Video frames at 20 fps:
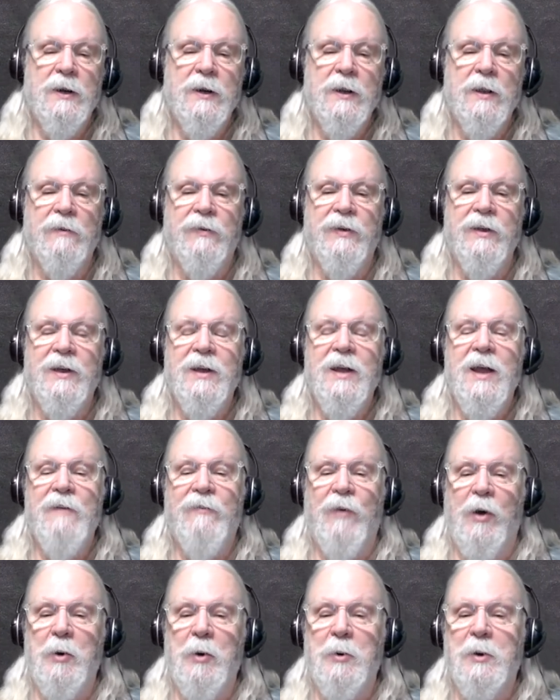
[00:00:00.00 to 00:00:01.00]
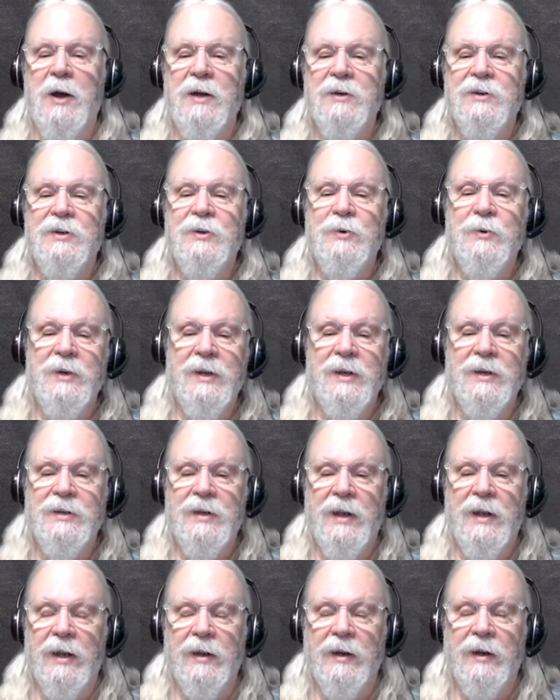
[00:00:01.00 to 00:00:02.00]
if I want to go and do any
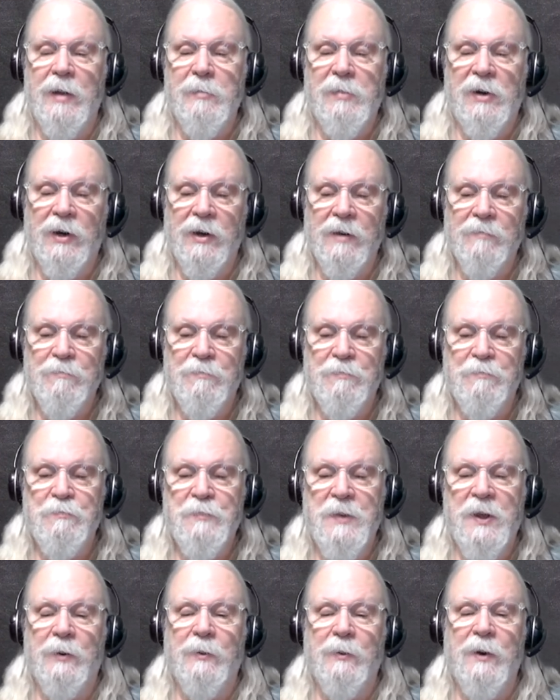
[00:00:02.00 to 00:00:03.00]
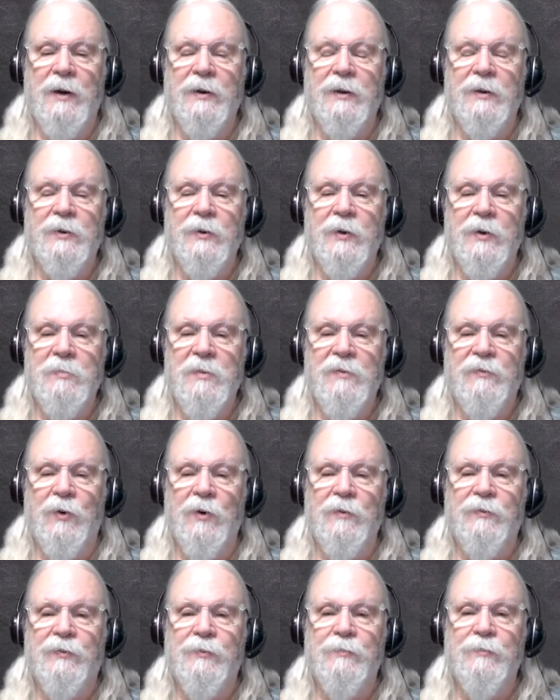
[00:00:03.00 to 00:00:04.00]
digging, I better get around and do it
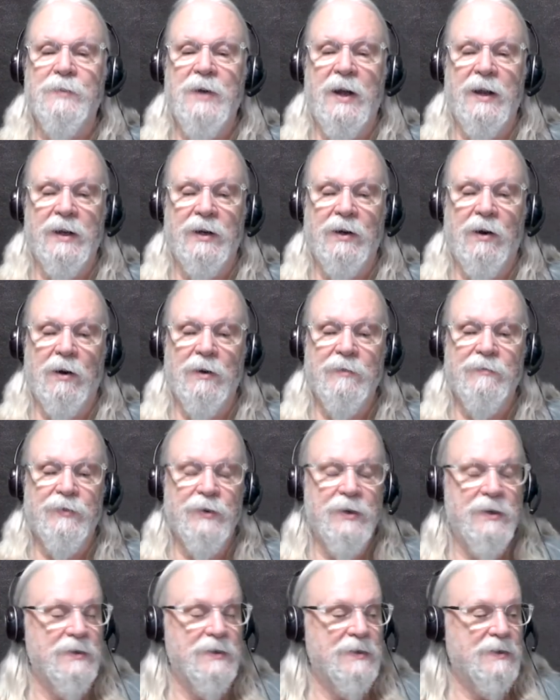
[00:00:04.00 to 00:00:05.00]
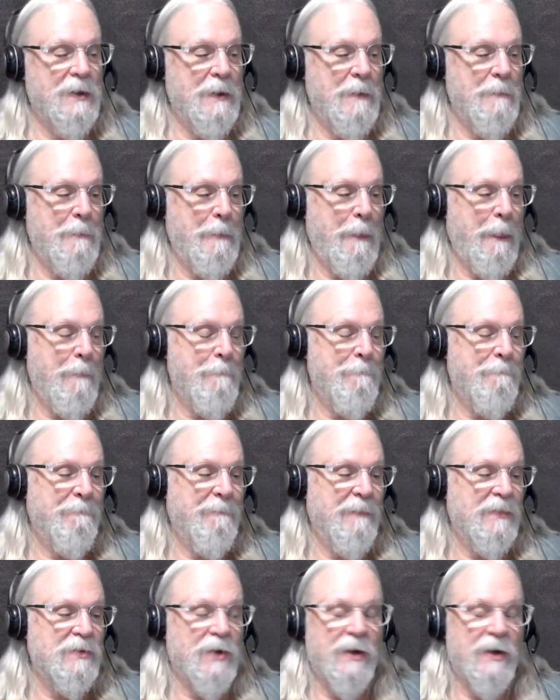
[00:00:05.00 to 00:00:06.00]
before I get a hard freeze.
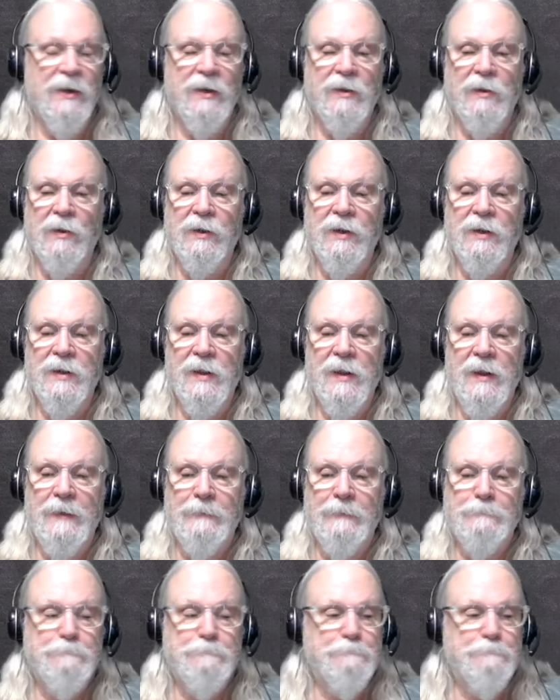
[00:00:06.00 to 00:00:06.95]
So I need to look into that.